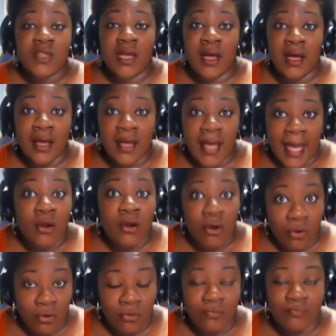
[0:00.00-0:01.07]
at
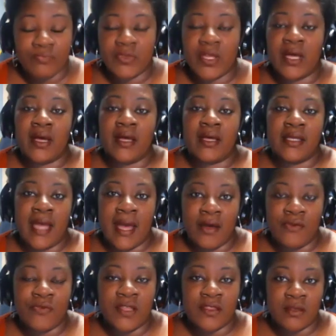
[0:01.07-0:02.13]
home, and
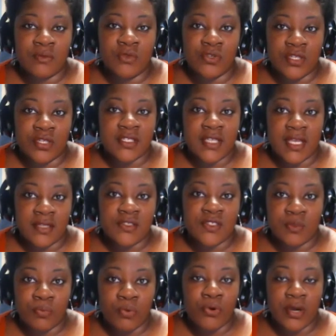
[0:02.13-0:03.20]
how faith communities can
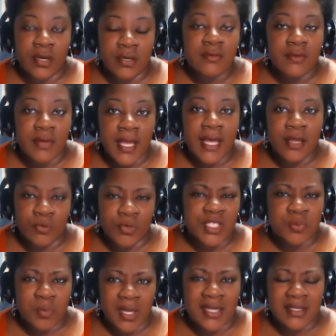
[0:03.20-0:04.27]
support and
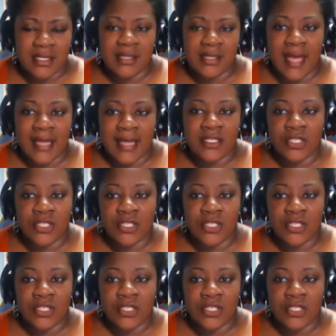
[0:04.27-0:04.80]
respond to that.